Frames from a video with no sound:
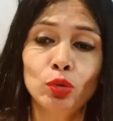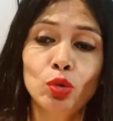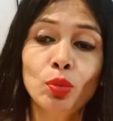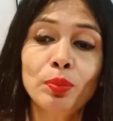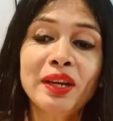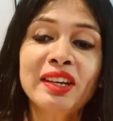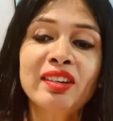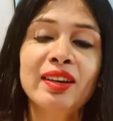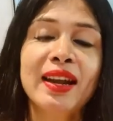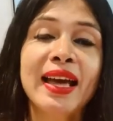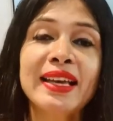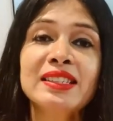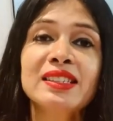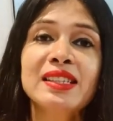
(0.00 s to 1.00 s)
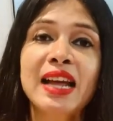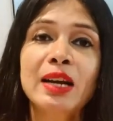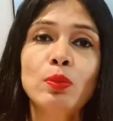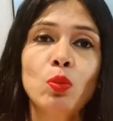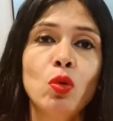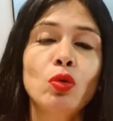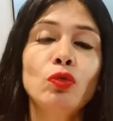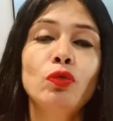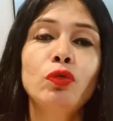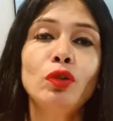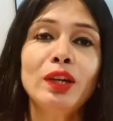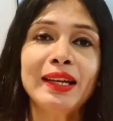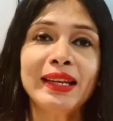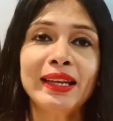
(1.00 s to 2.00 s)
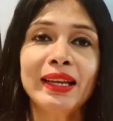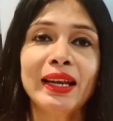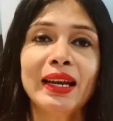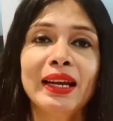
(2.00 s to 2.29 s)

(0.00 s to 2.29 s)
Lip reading: To mineralize that bone fully,